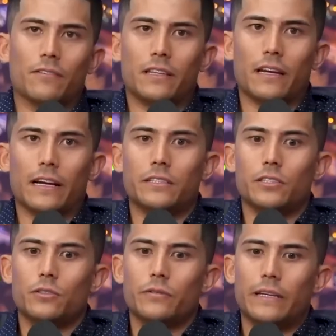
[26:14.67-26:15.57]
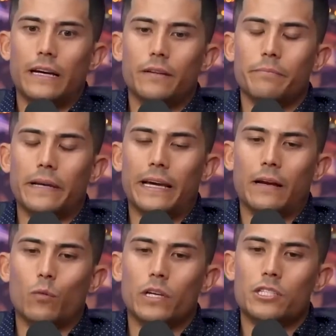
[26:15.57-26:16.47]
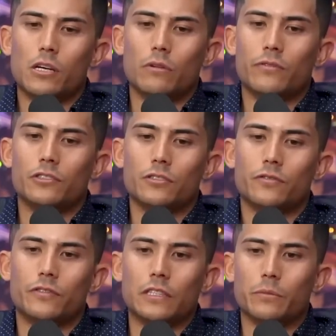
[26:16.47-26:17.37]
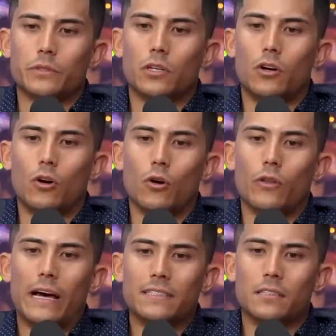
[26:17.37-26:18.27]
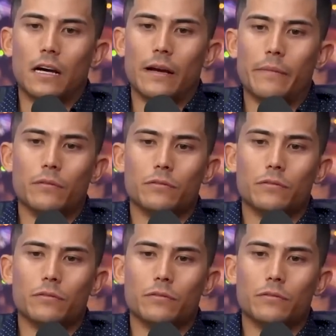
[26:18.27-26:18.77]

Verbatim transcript: everything I do, that man, I wish I would have just filmed all that time